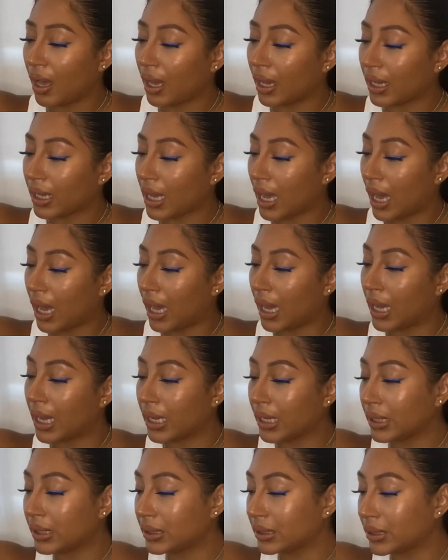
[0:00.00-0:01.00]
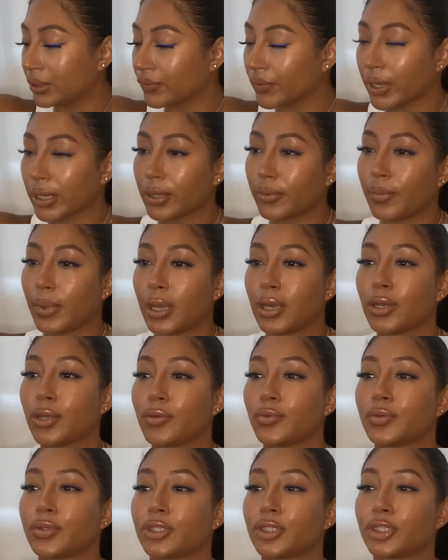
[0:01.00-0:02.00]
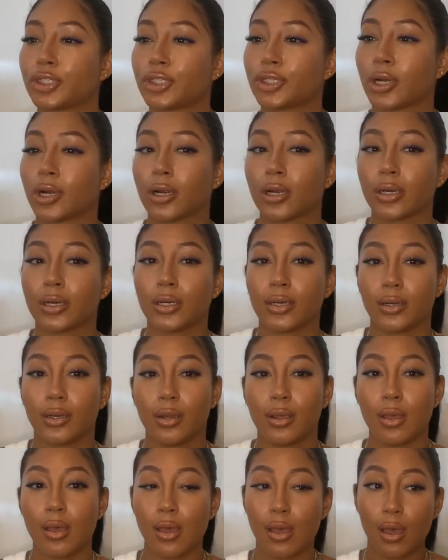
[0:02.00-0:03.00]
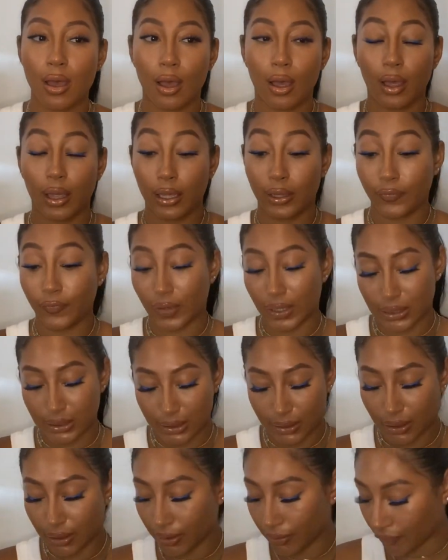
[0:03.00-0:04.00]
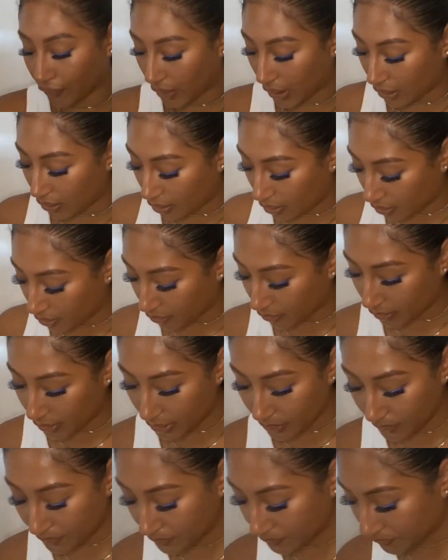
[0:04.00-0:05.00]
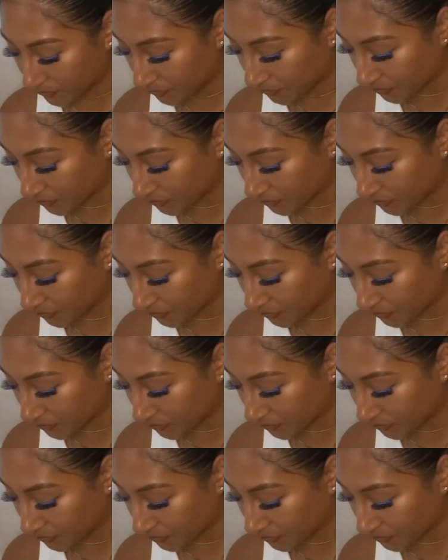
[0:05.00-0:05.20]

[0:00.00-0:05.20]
I highly recommend you start investing in a retinol cream.